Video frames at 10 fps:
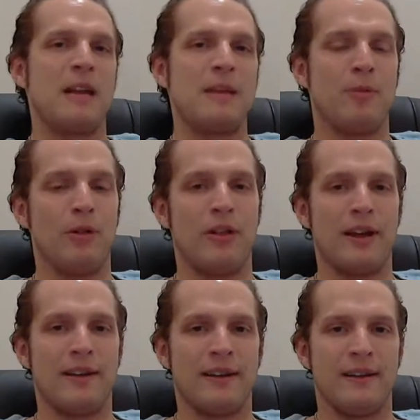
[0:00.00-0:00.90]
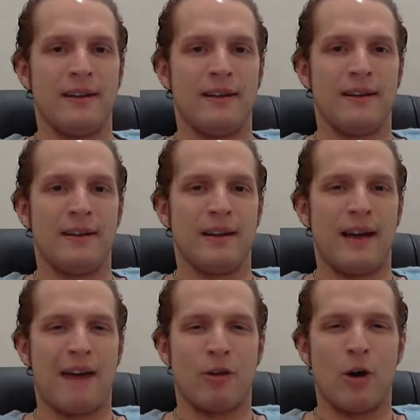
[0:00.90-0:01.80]
People that
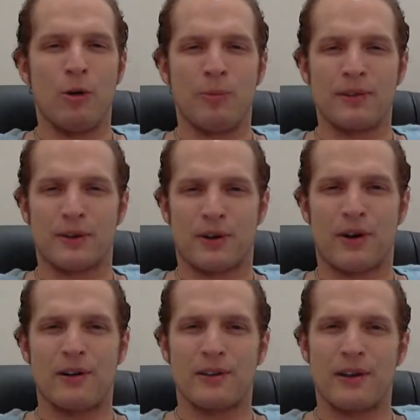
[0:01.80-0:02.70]
have hope in their heart.